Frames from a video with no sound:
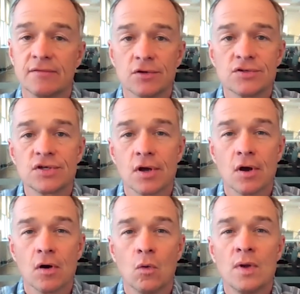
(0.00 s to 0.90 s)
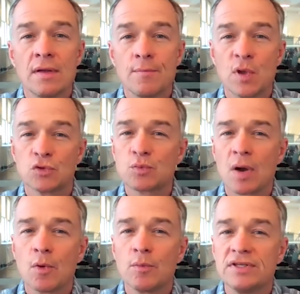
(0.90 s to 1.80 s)
7 years ago, it was
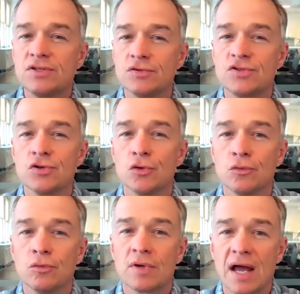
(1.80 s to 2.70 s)
probably too soon.